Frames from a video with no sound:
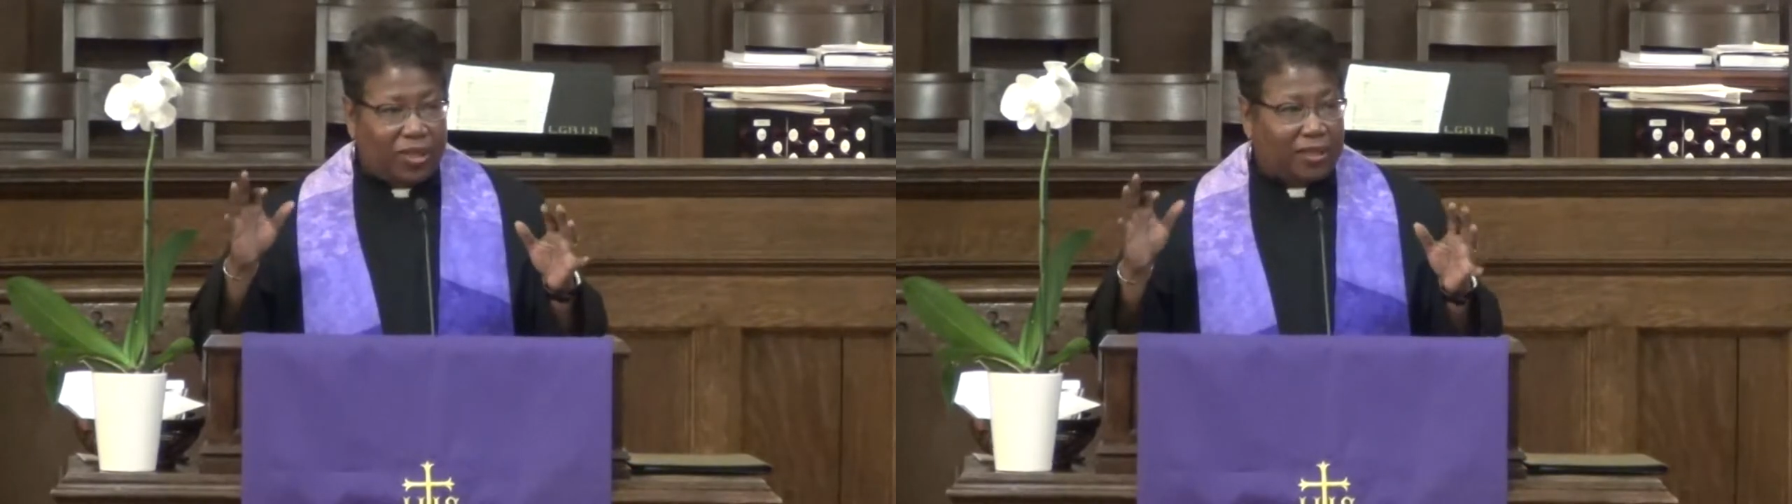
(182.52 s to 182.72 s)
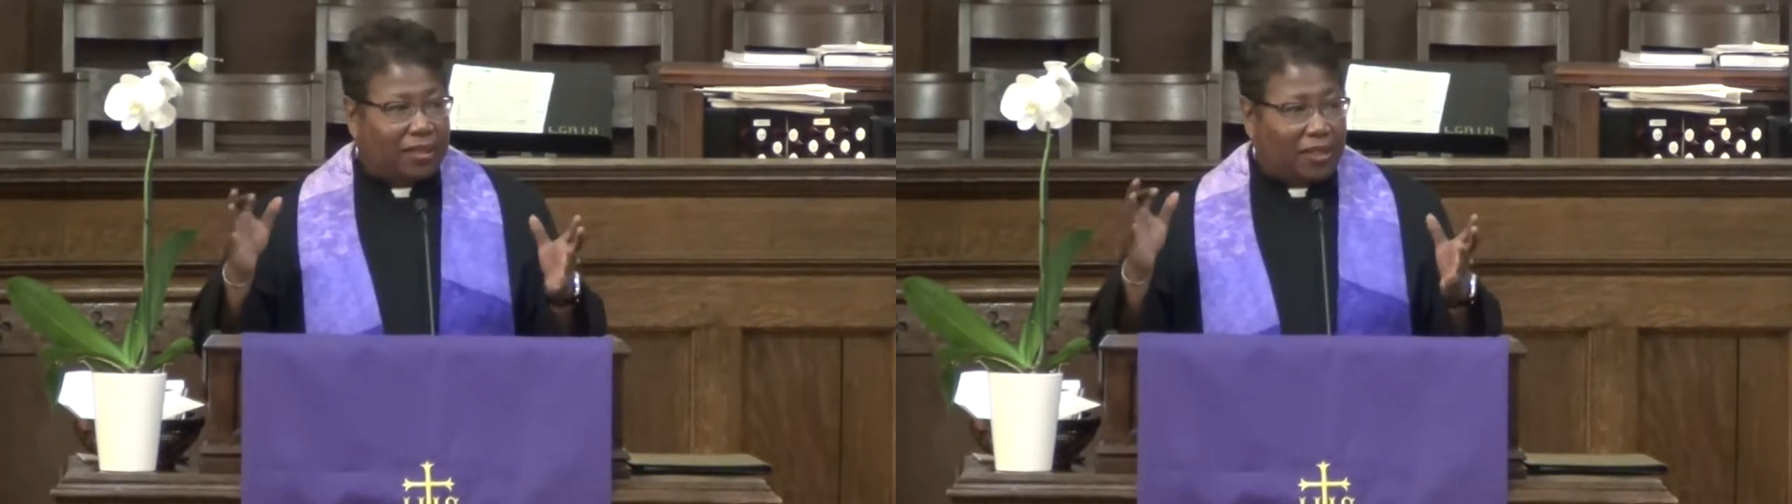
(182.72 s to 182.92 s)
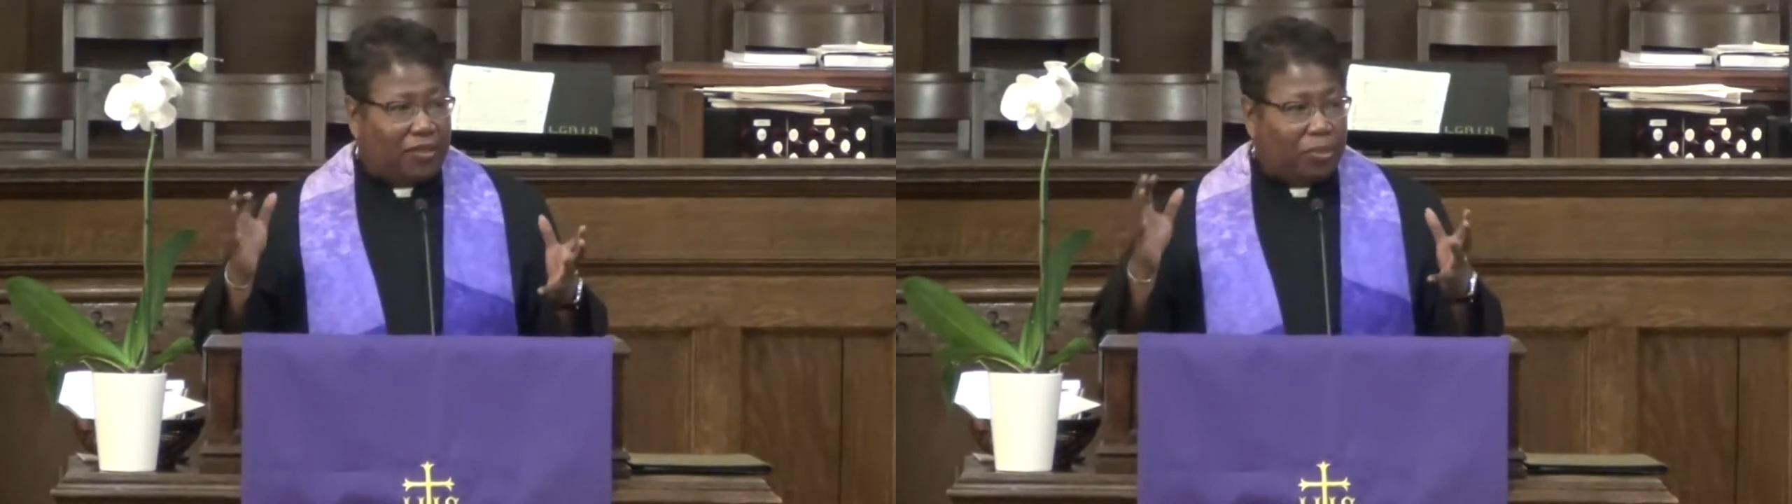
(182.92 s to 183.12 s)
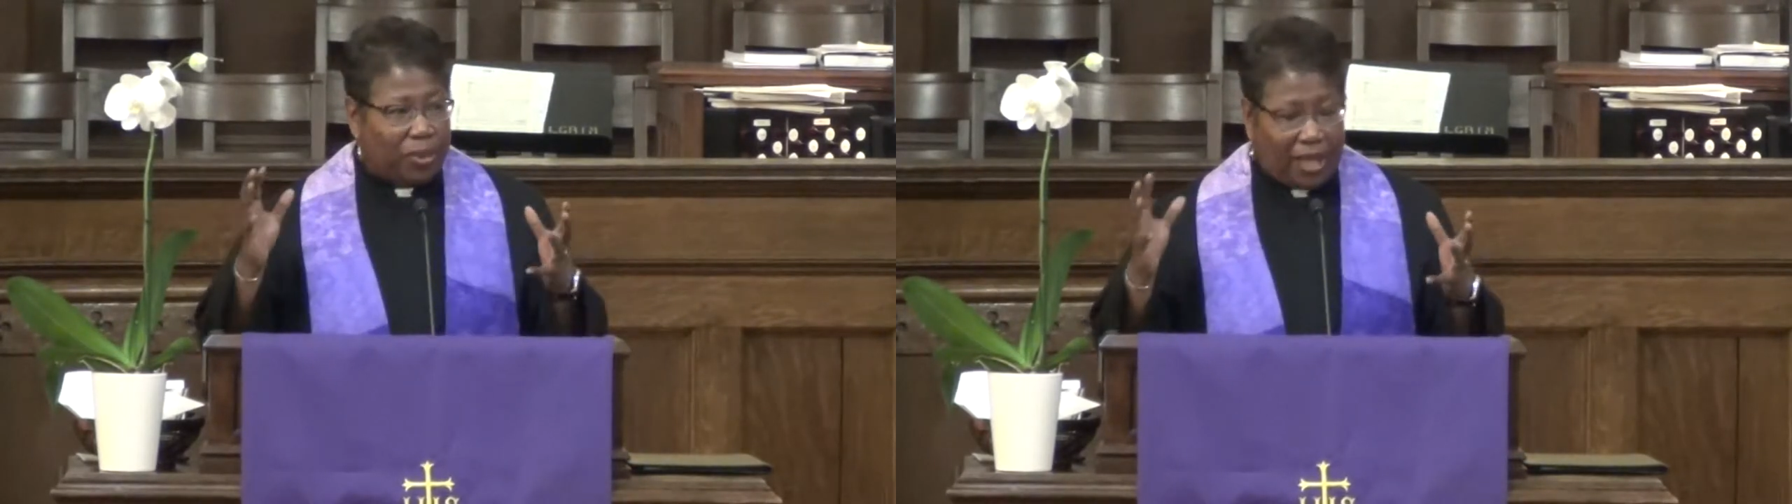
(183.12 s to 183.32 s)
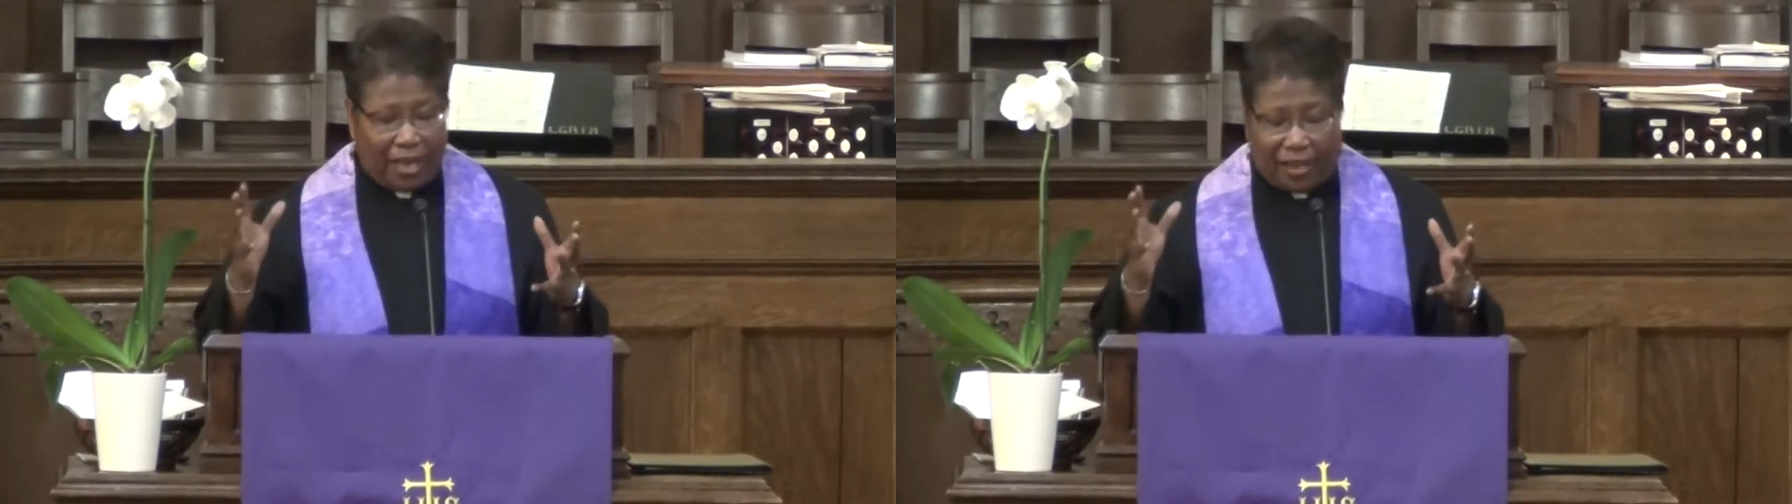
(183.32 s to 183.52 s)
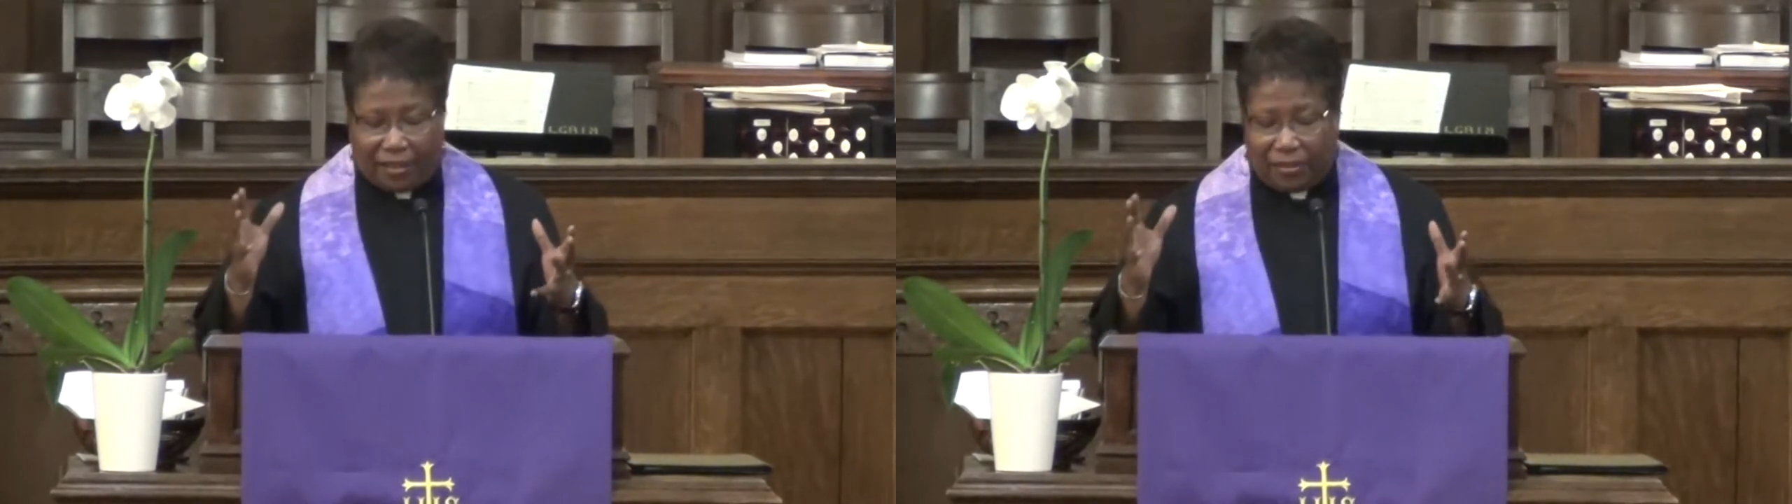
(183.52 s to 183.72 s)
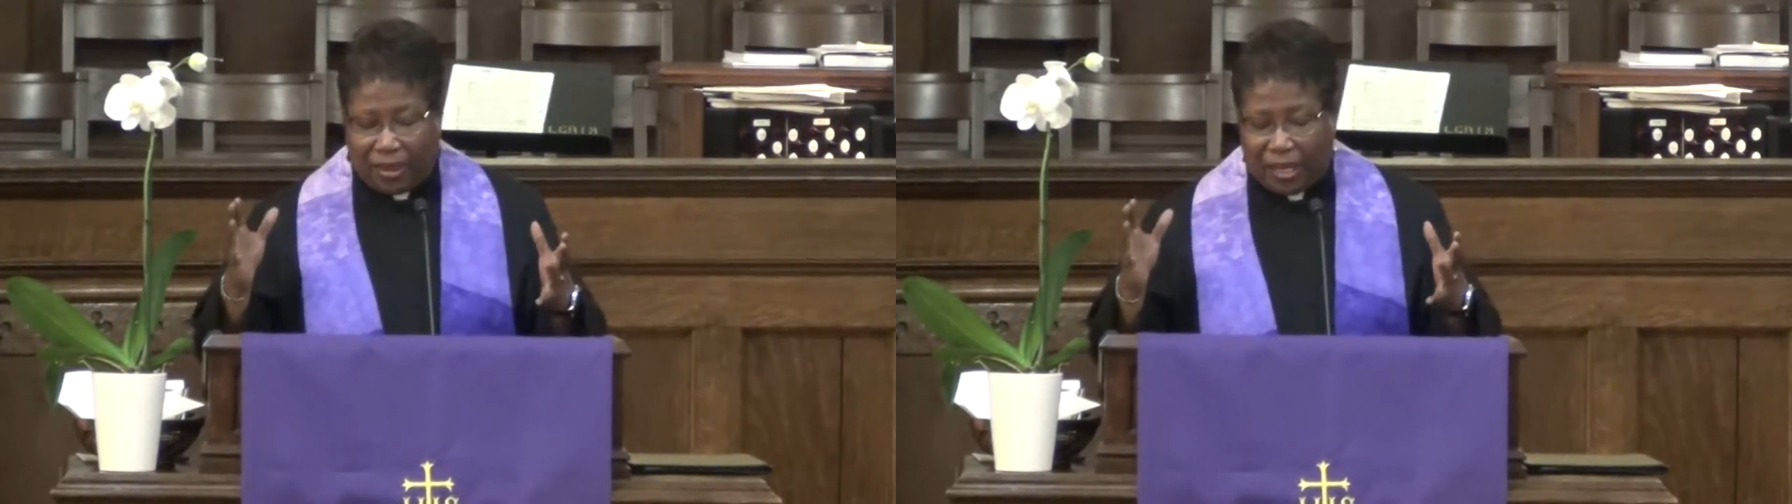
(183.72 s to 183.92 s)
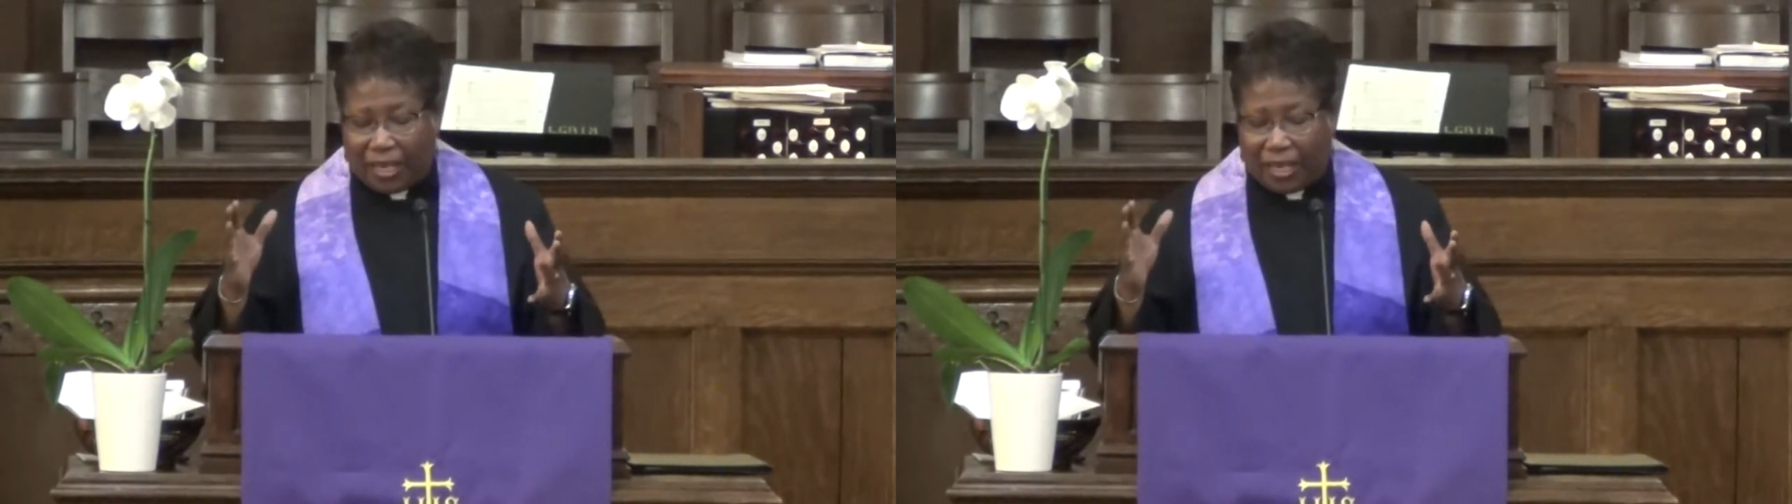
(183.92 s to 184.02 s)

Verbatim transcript: Who doesn't love the plagues?